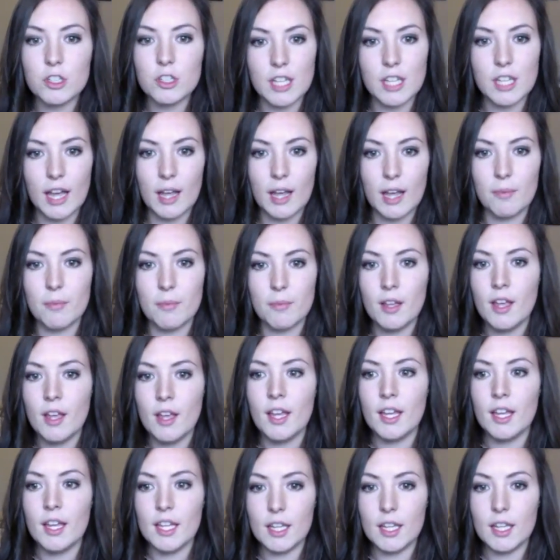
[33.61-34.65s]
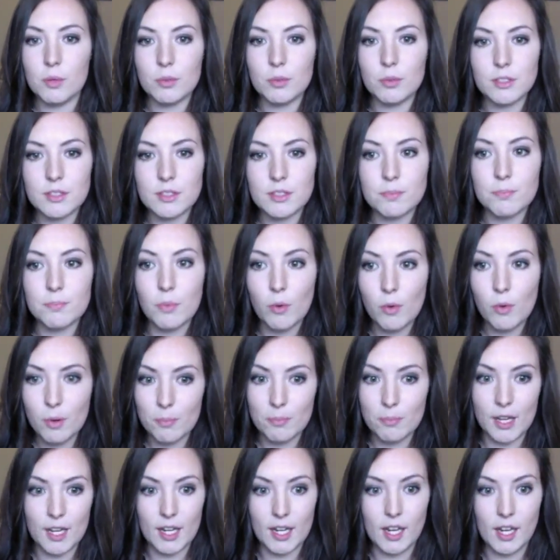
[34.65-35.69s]
equals more money.
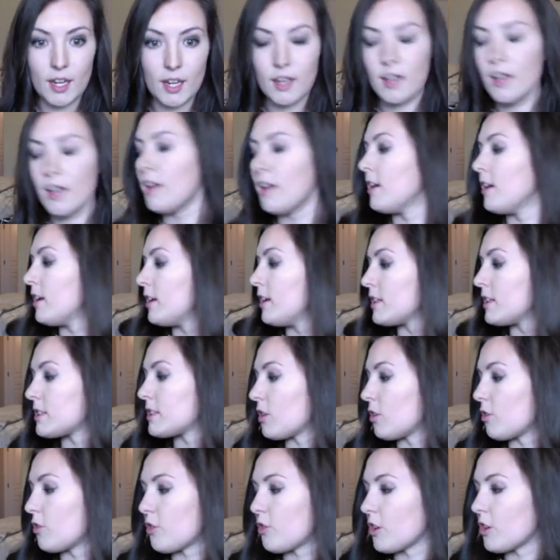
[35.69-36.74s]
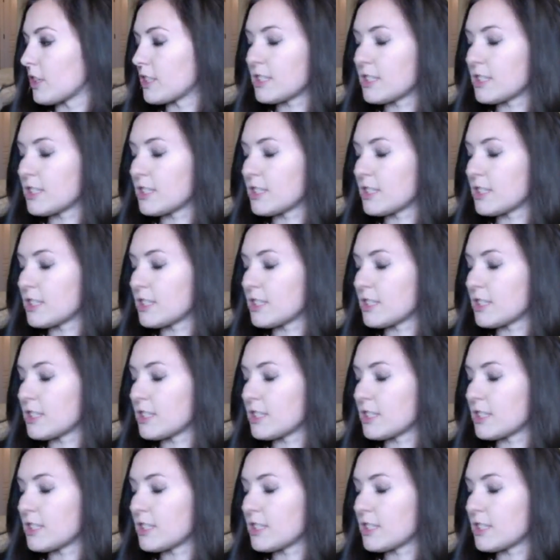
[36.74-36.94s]
So for example,